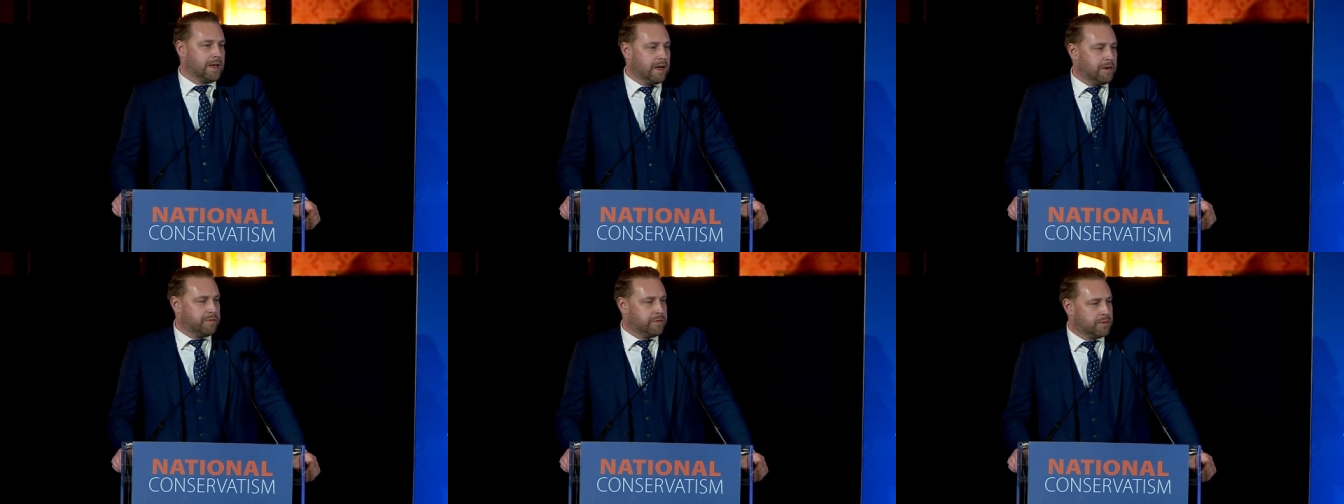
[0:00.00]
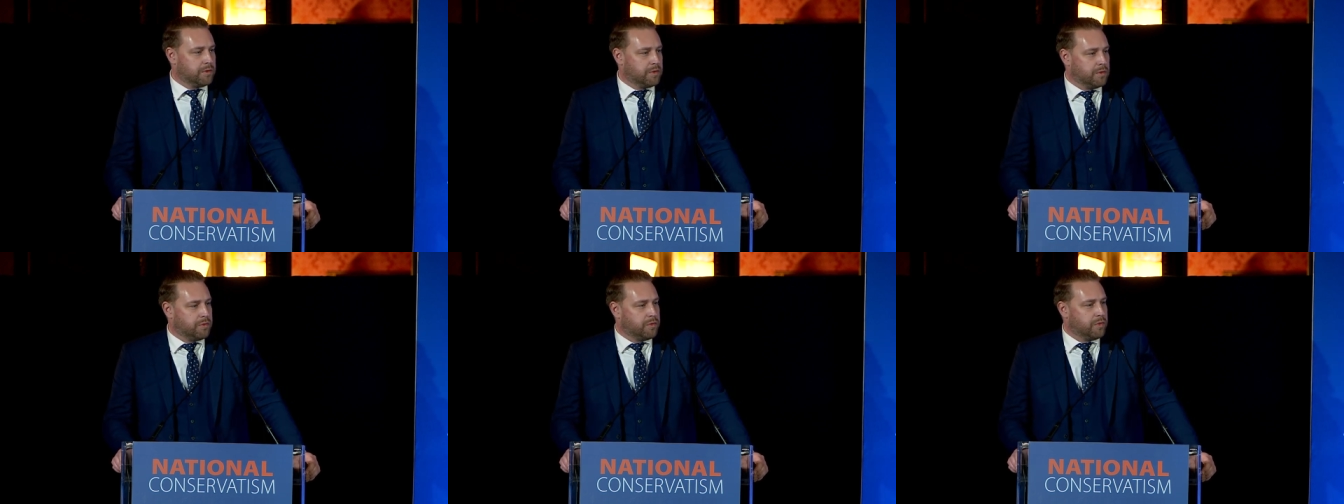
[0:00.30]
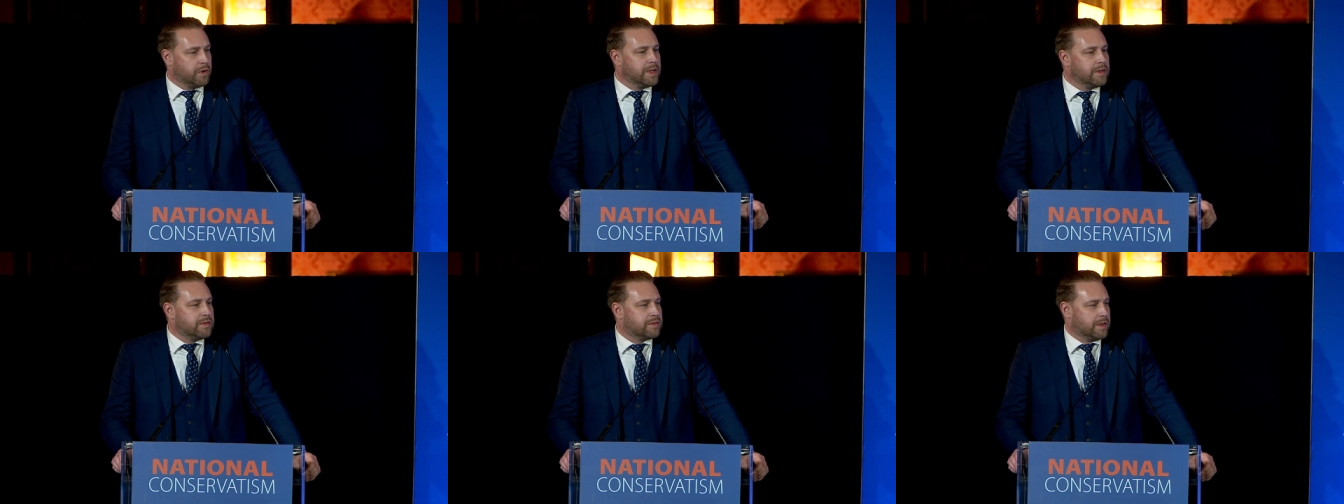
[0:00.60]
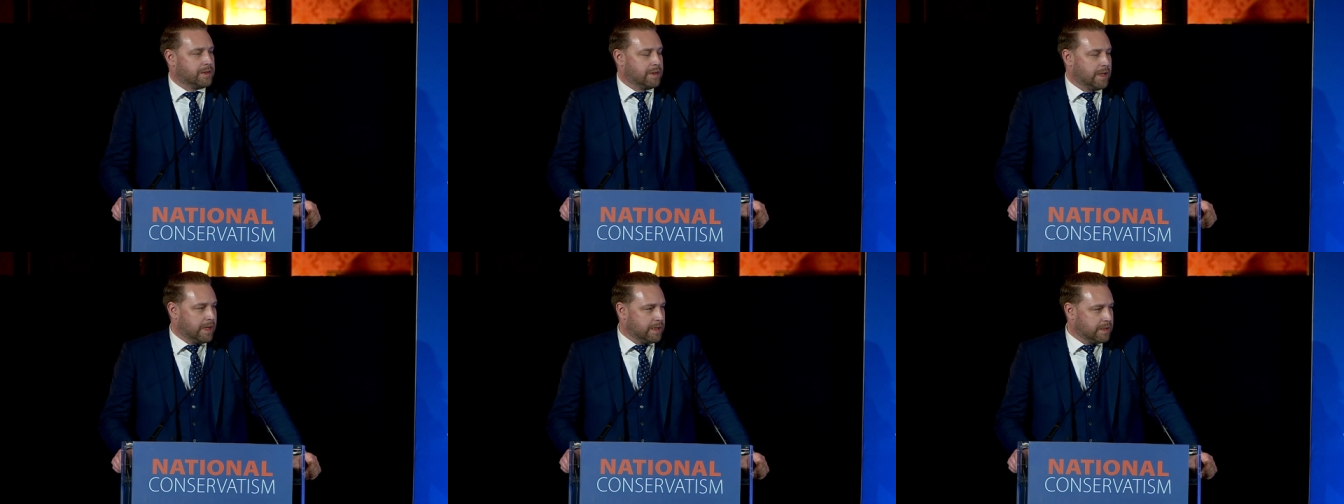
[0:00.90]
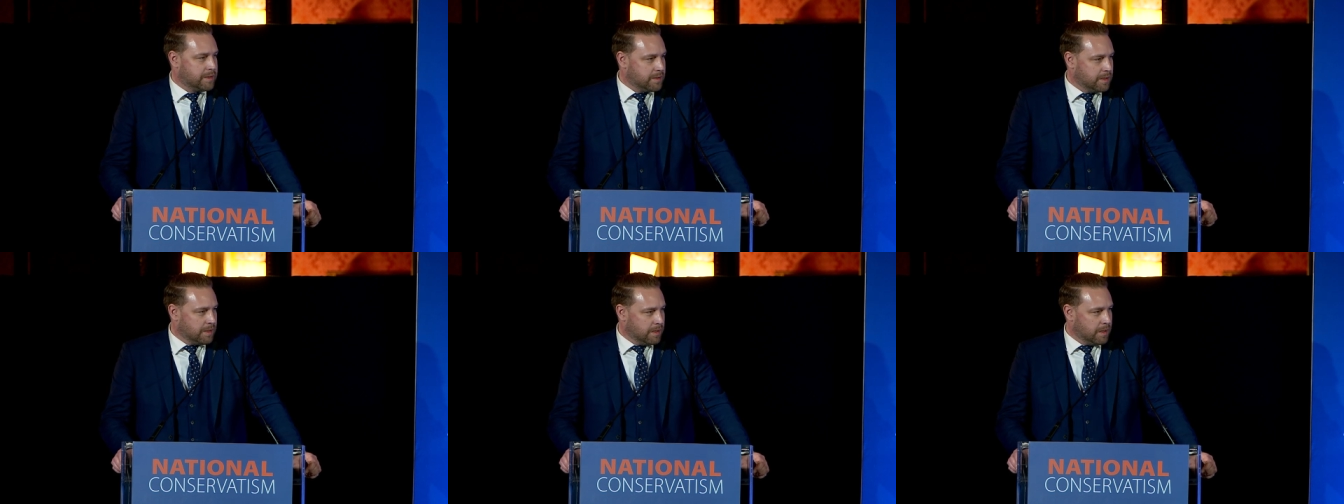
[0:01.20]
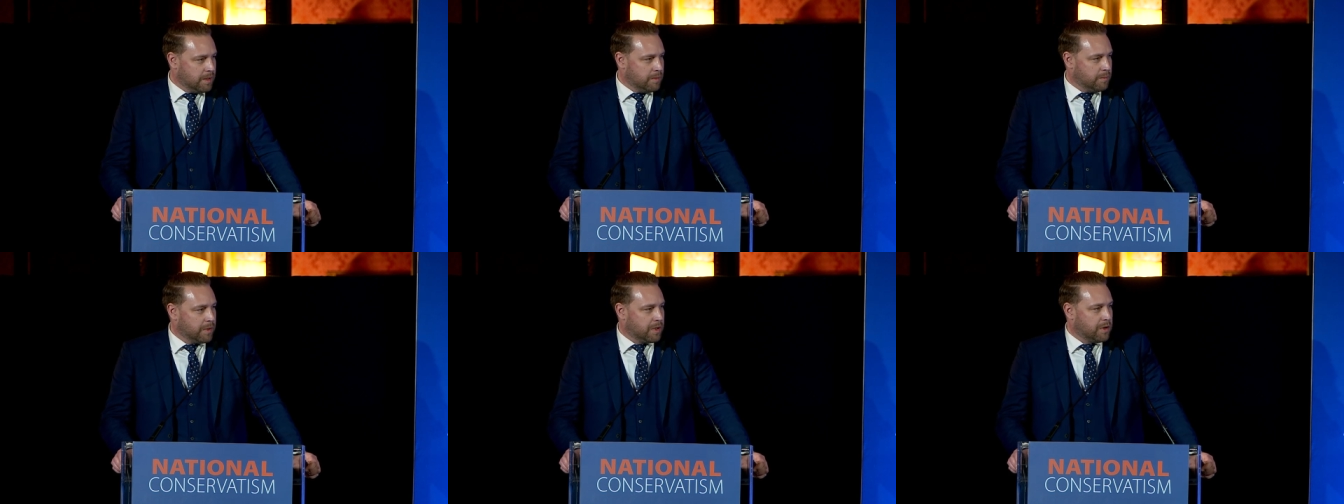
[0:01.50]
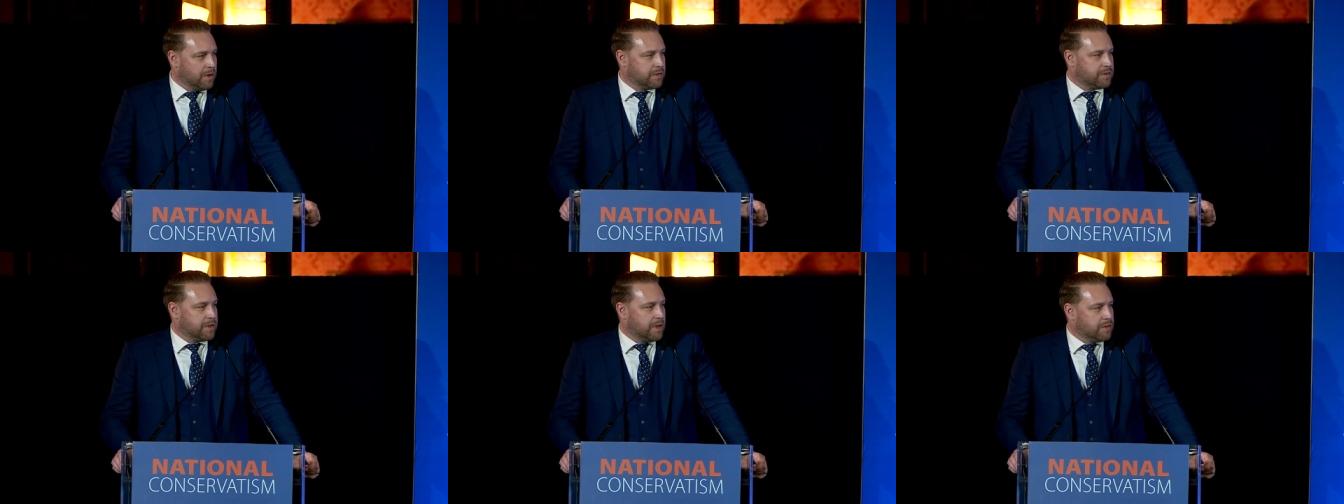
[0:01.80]
have to freeze at night
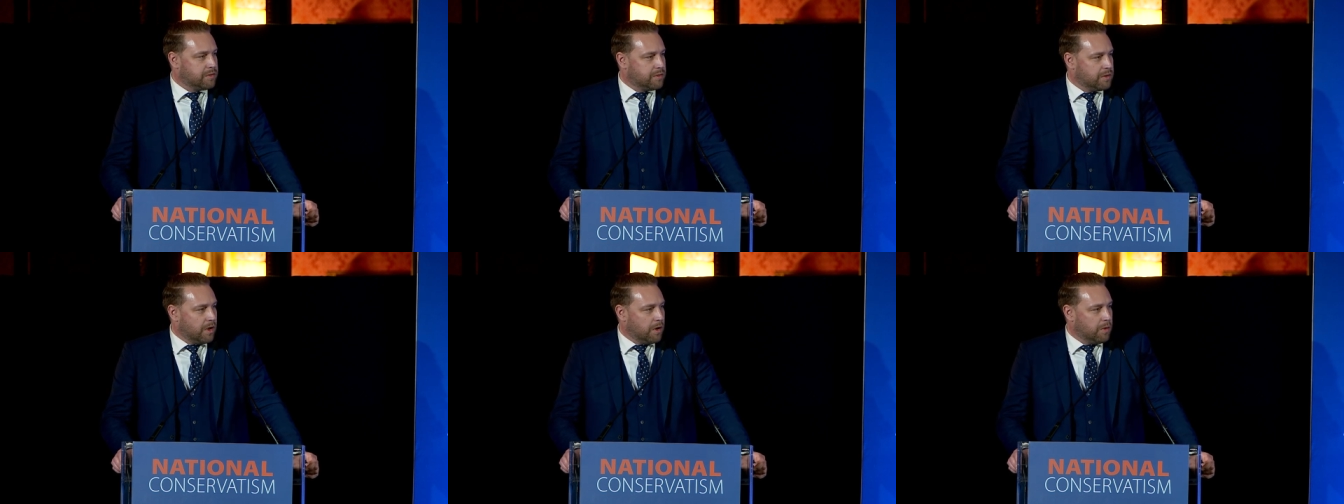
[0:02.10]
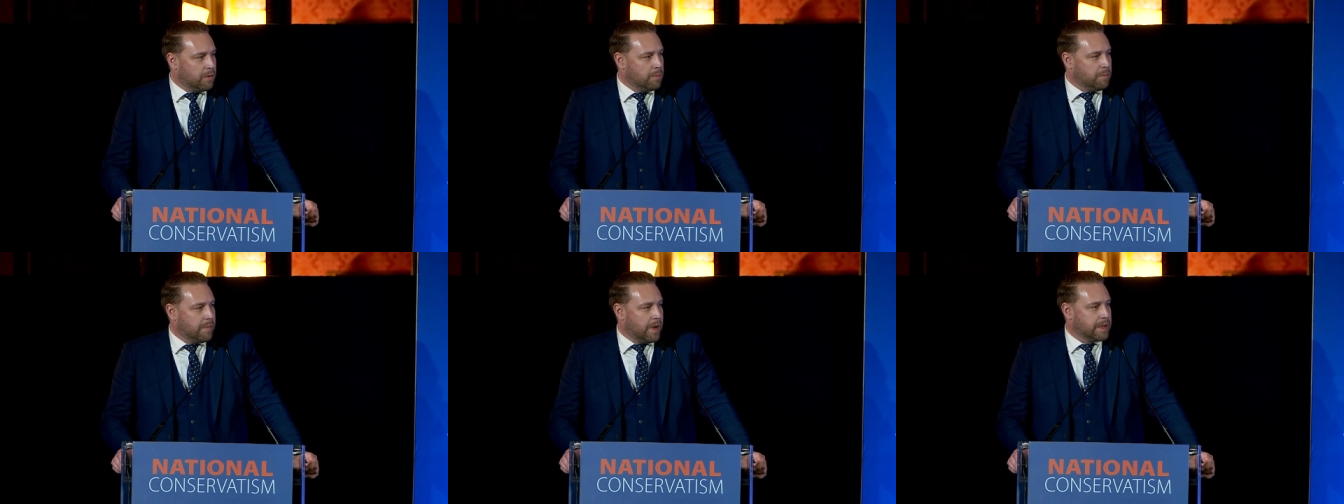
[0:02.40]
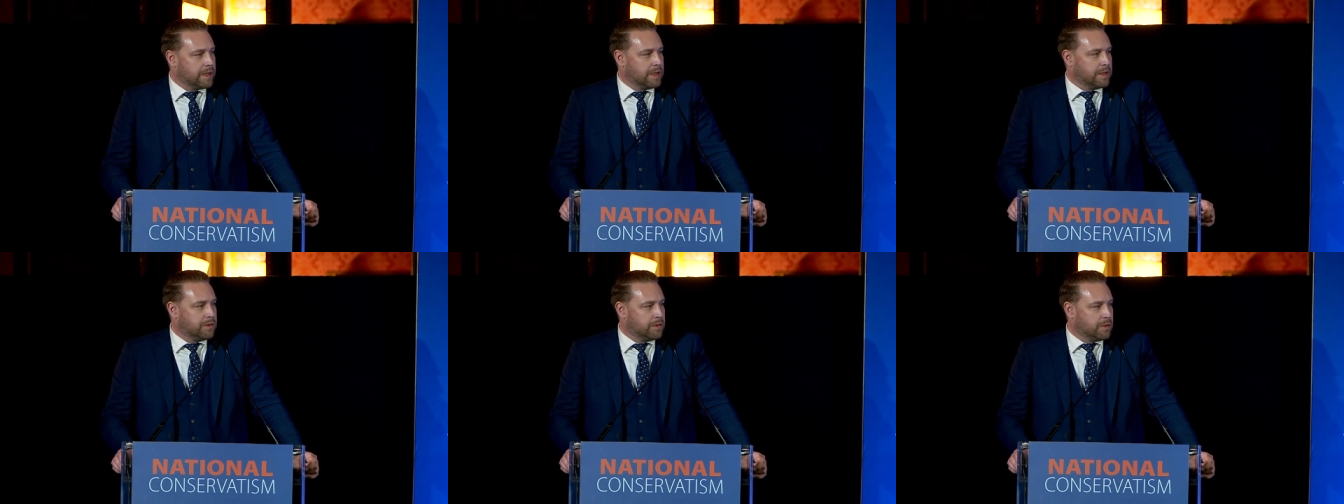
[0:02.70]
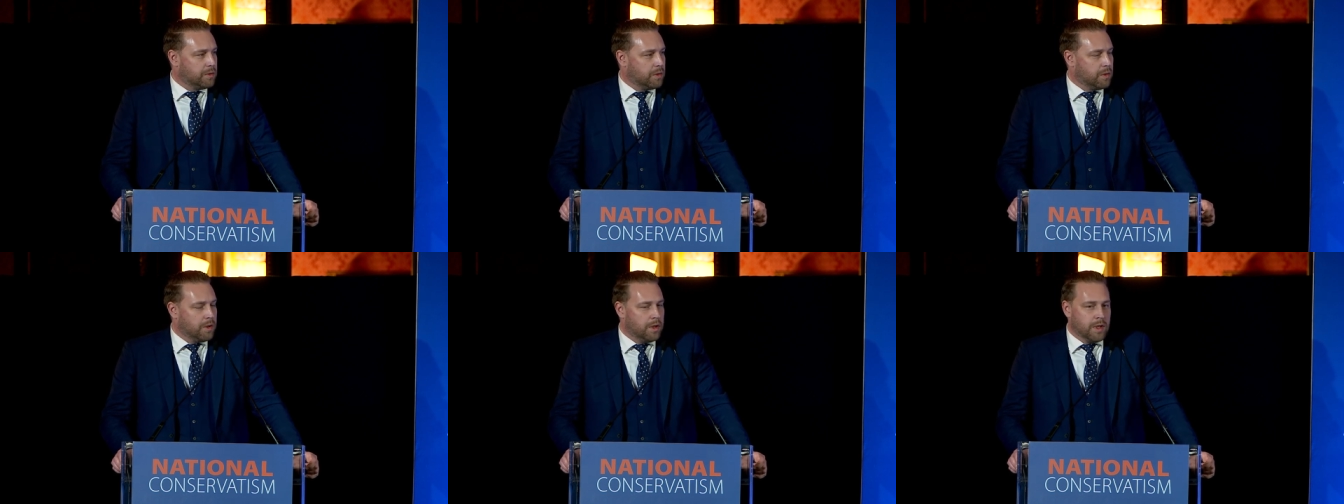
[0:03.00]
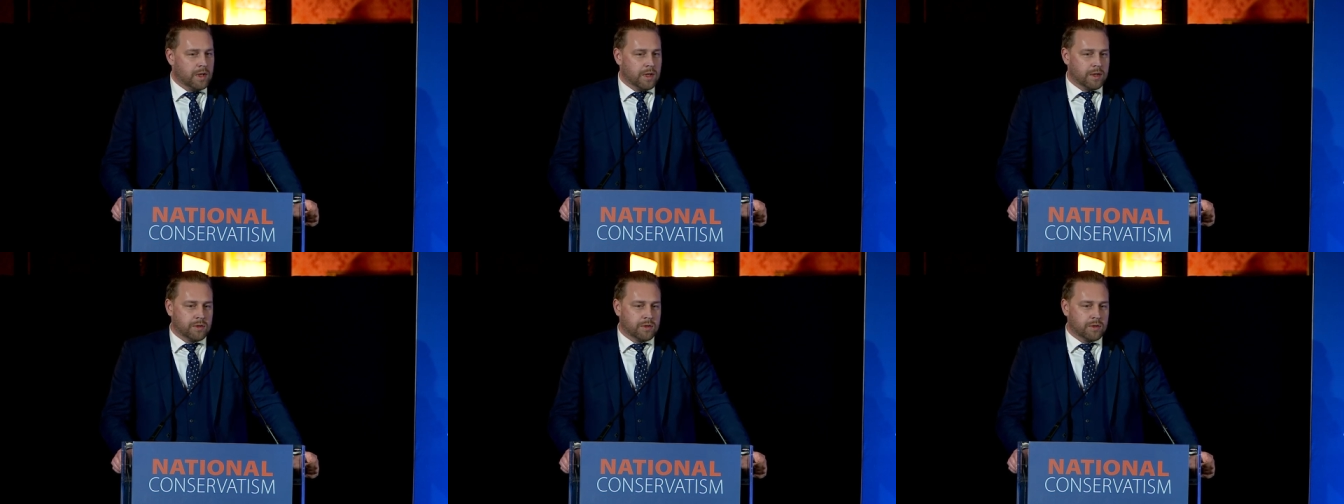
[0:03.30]
because there's no money to,